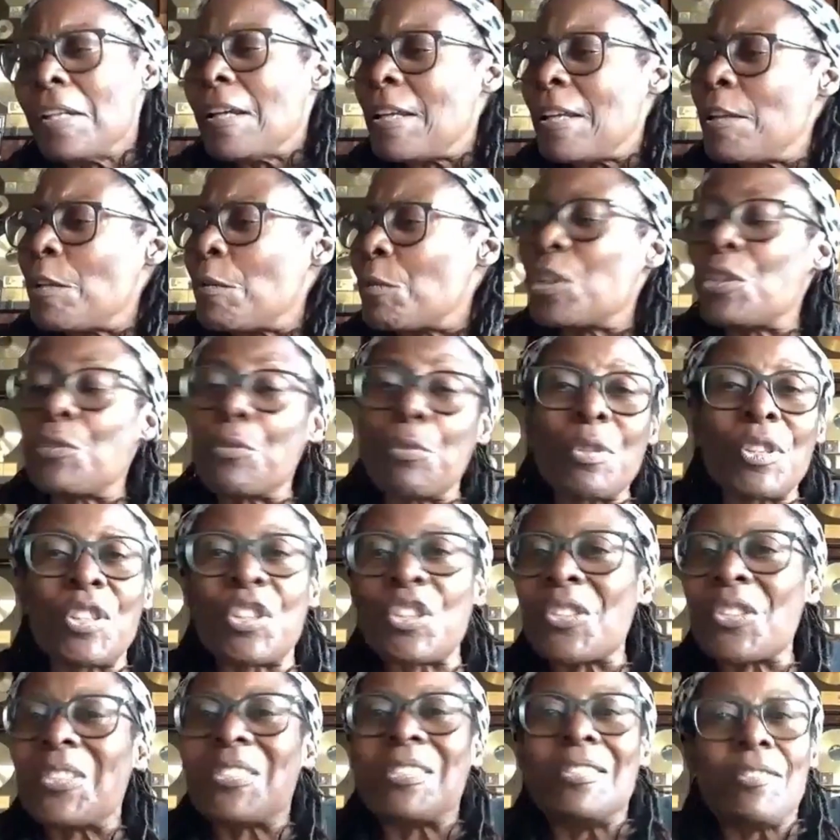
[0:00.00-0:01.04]
And then we
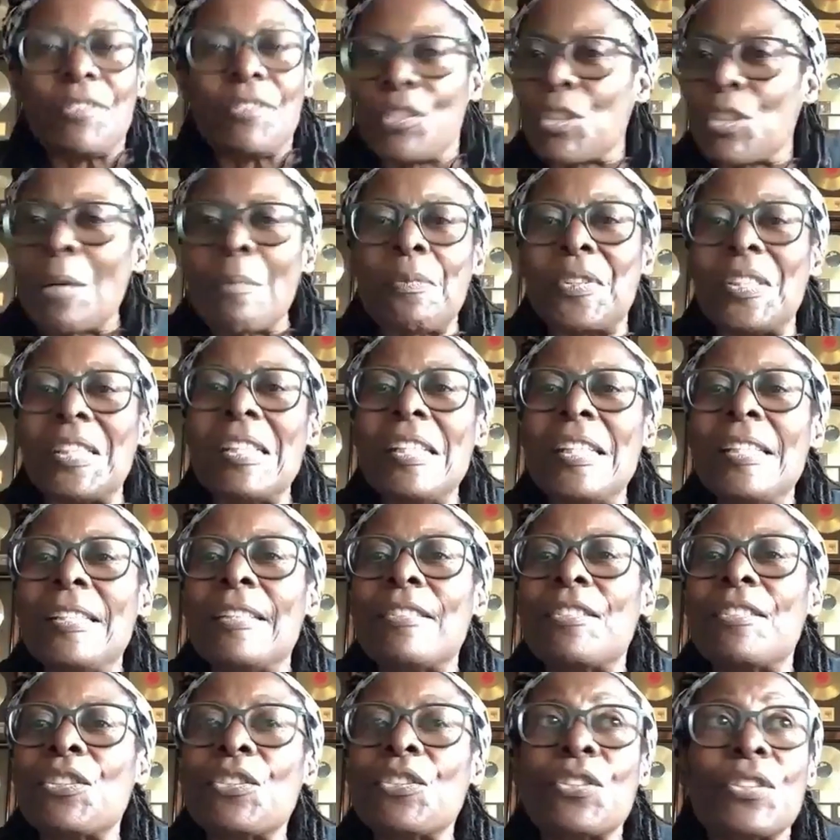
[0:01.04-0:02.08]
just jumped in
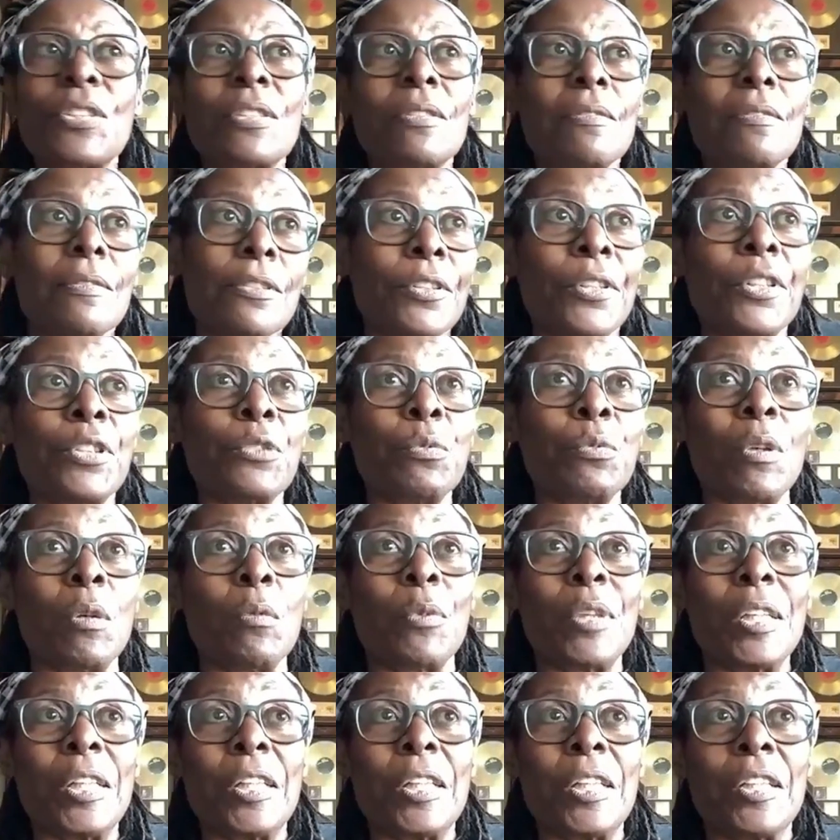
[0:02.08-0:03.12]
and just learned
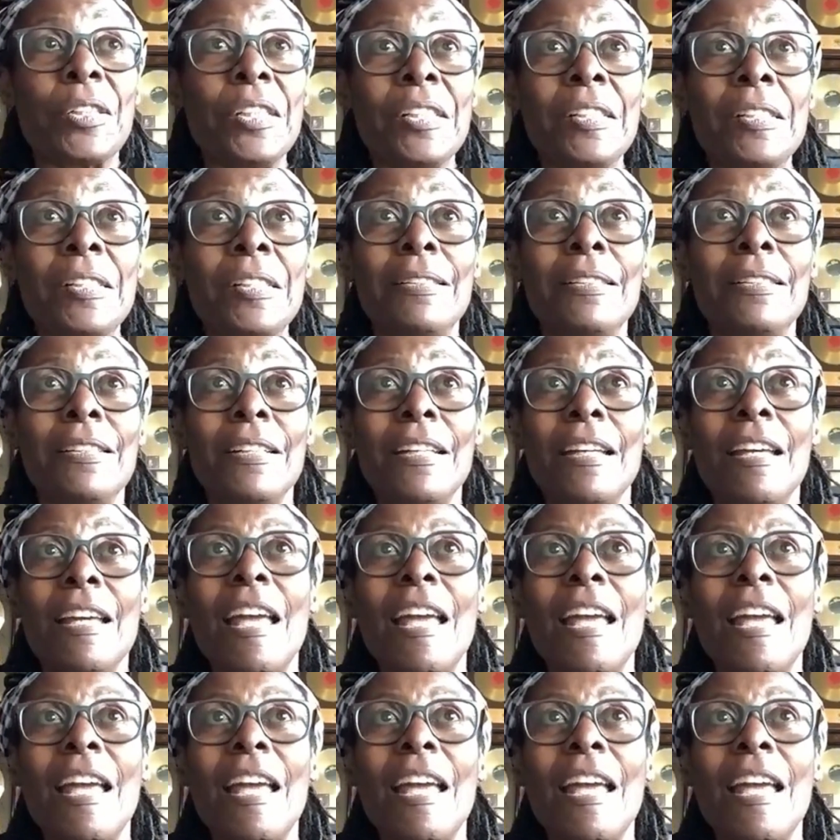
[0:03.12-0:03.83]
what we could